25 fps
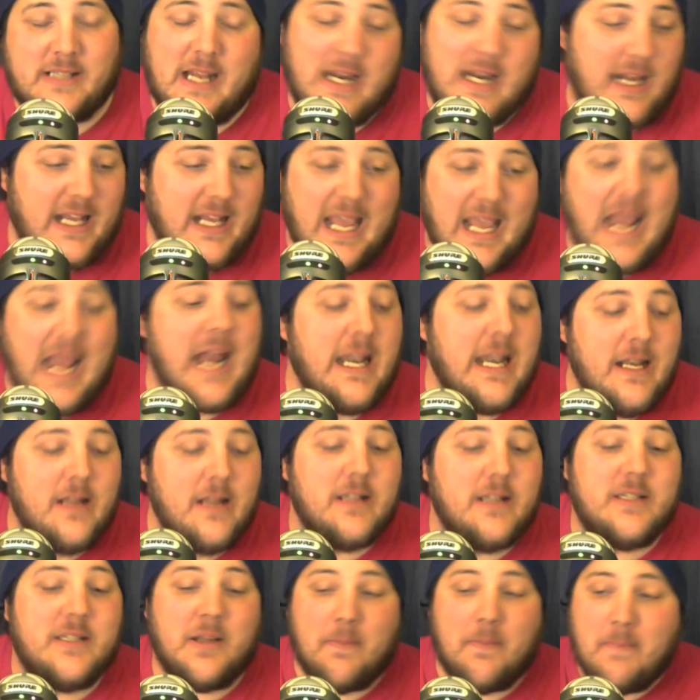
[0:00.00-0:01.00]
And again,
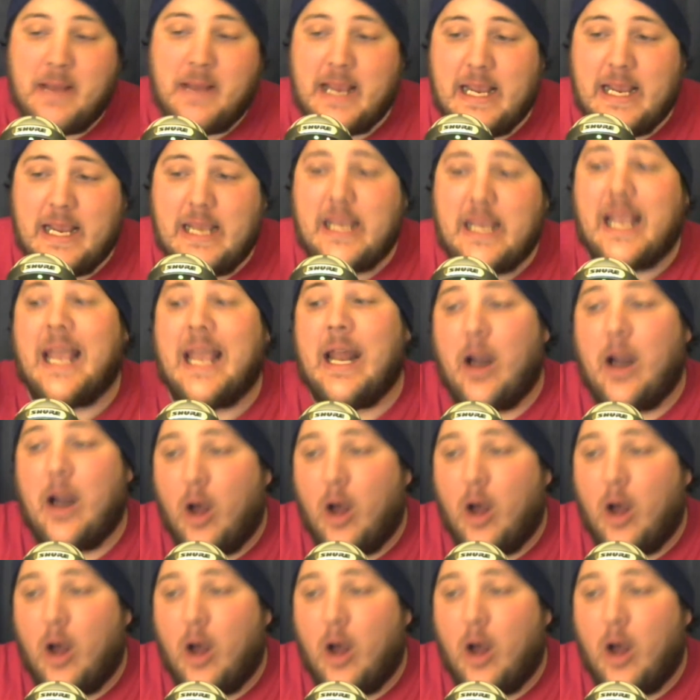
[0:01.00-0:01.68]
to me, it